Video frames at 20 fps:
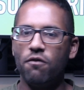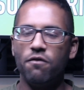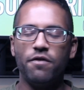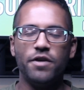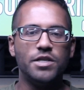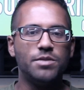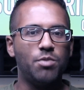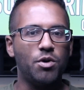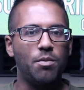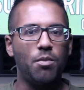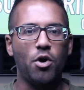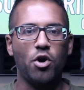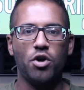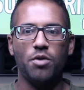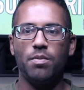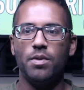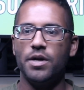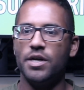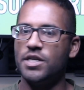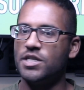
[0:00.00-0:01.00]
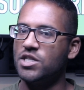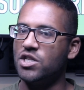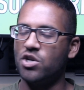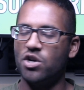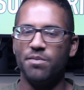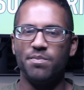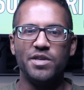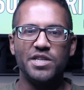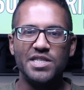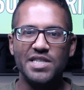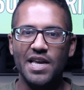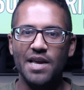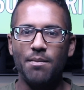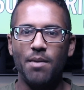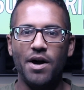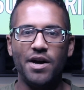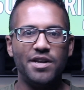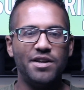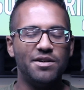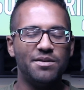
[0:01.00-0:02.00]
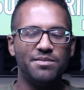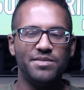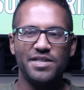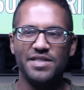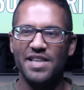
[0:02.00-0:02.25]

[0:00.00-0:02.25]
Facebook Marketplace, look up the same items,